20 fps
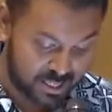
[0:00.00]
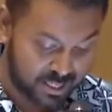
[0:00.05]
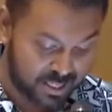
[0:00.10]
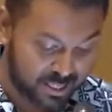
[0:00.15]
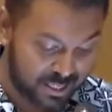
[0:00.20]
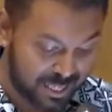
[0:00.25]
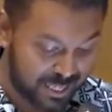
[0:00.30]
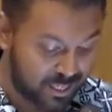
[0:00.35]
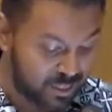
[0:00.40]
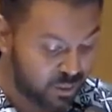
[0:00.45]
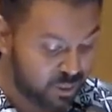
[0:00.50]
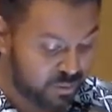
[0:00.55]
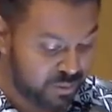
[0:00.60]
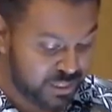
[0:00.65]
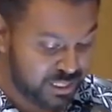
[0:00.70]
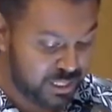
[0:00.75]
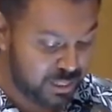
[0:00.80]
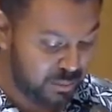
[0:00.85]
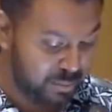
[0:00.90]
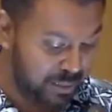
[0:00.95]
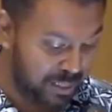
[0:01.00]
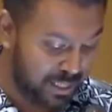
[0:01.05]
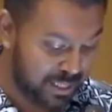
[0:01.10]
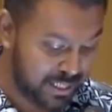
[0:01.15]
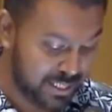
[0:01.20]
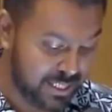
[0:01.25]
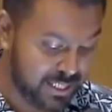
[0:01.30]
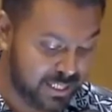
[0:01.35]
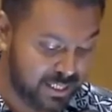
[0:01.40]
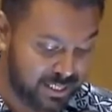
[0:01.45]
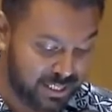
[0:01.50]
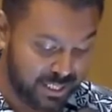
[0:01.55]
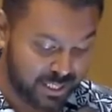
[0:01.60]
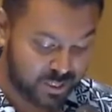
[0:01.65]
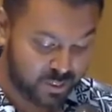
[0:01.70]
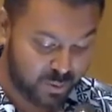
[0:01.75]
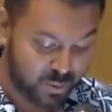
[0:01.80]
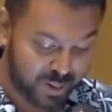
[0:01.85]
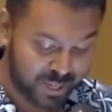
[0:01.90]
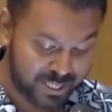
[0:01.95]
the title of her chapter is "It
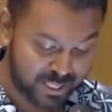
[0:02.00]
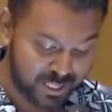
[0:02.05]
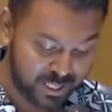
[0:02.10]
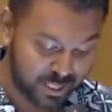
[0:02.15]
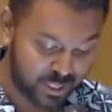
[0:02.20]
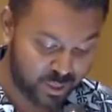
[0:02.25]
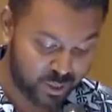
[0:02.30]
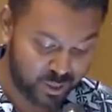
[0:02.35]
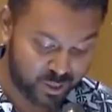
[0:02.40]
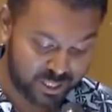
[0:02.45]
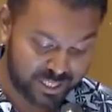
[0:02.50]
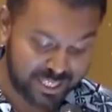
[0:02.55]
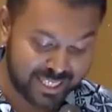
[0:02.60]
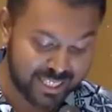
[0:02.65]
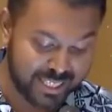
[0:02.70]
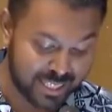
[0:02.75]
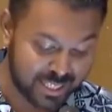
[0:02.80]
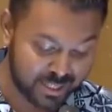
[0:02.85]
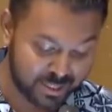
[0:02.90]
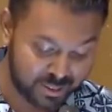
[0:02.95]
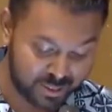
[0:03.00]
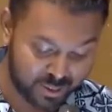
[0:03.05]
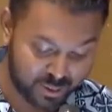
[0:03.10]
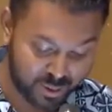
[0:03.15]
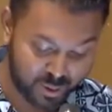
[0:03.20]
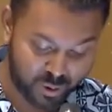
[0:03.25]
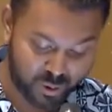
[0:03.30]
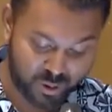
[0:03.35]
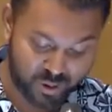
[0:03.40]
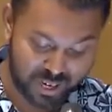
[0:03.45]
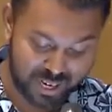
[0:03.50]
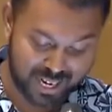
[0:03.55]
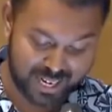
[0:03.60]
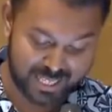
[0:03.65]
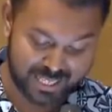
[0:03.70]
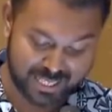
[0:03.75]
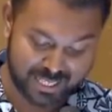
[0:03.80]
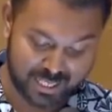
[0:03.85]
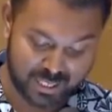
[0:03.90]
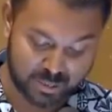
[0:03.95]
Rains a Lot Here: Online
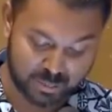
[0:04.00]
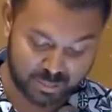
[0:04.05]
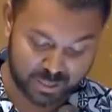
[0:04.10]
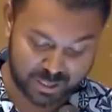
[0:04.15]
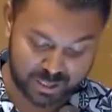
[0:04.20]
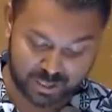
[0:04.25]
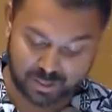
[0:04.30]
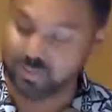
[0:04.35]
Assessments